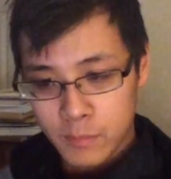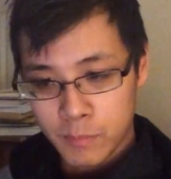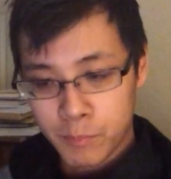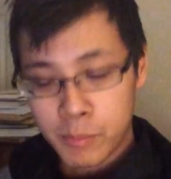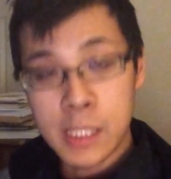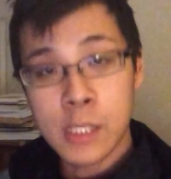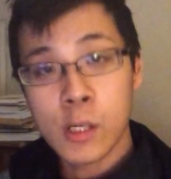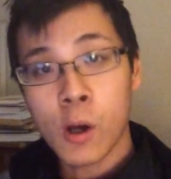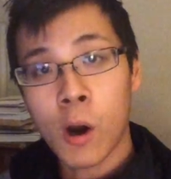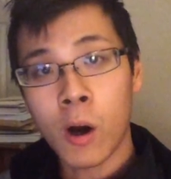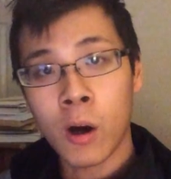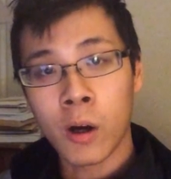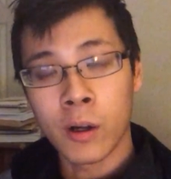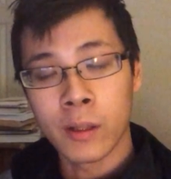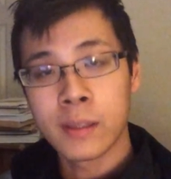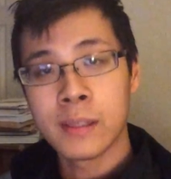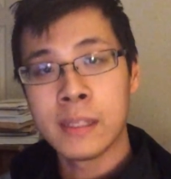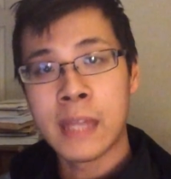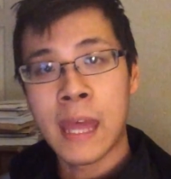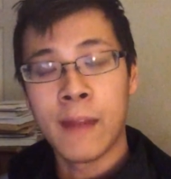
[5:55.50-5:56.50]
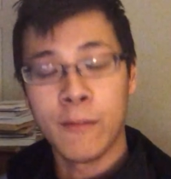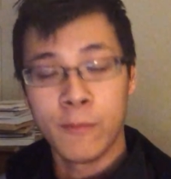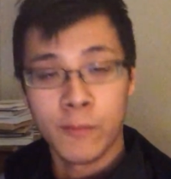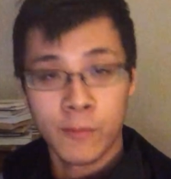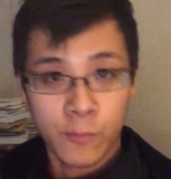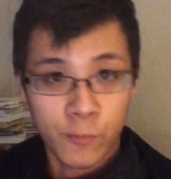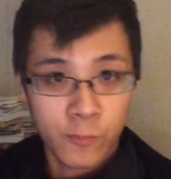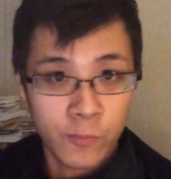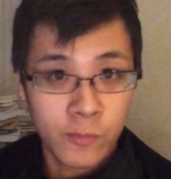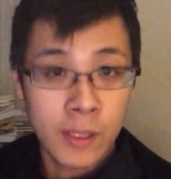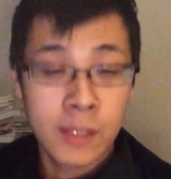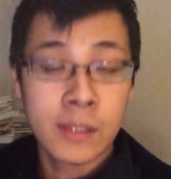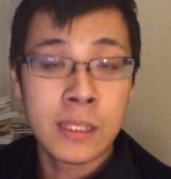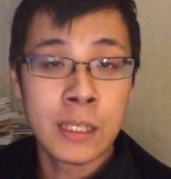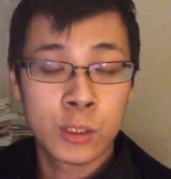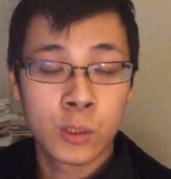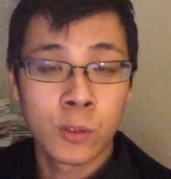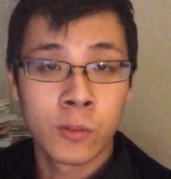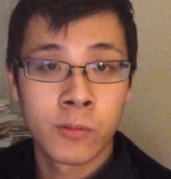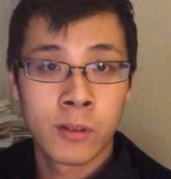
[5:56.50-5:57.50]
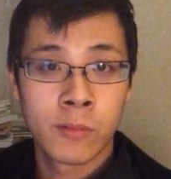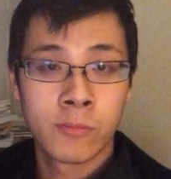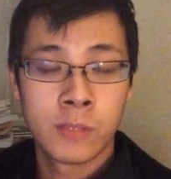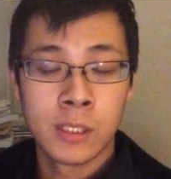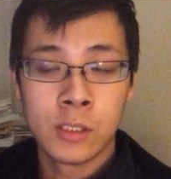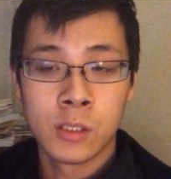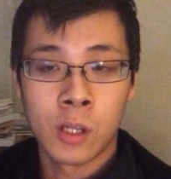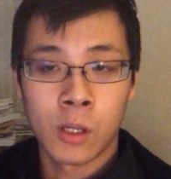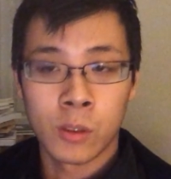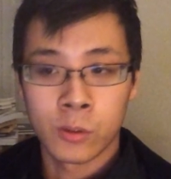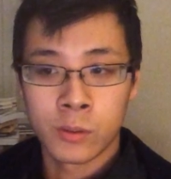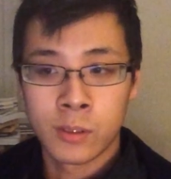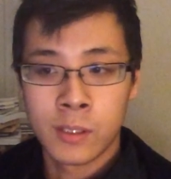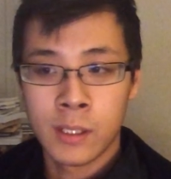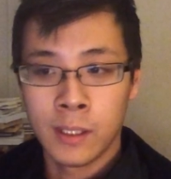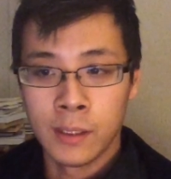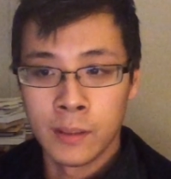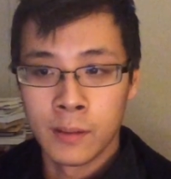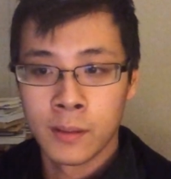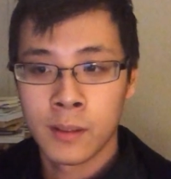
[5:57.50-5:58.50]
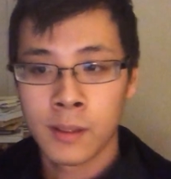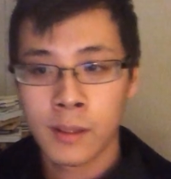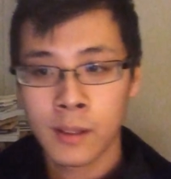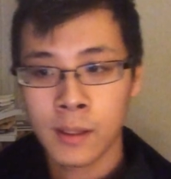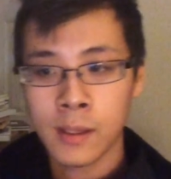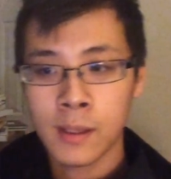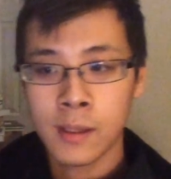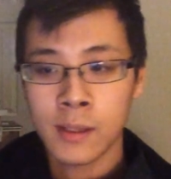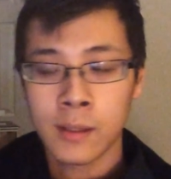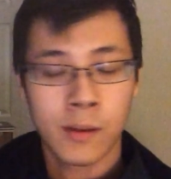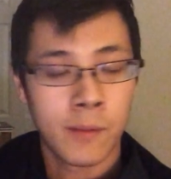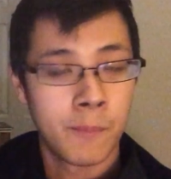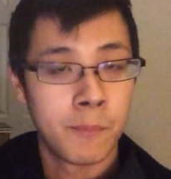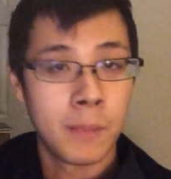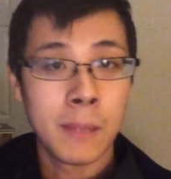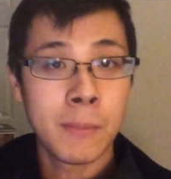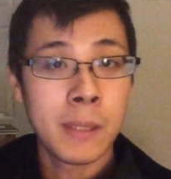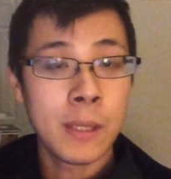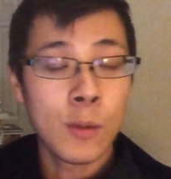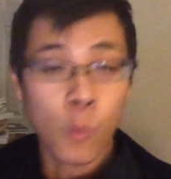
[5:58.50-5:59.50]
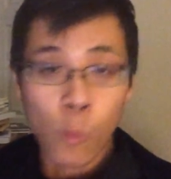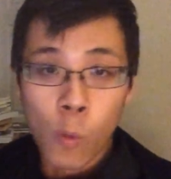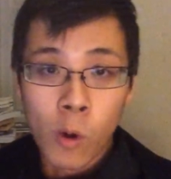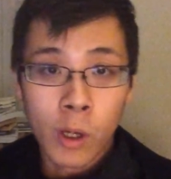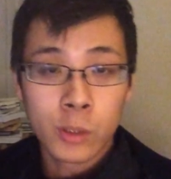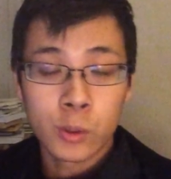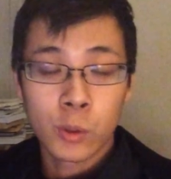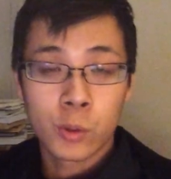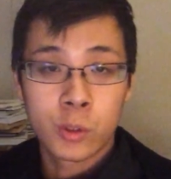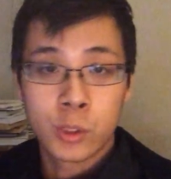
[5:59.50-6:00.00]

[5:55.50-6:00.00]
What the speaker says: beyond that initial $50 thing. Maybe one or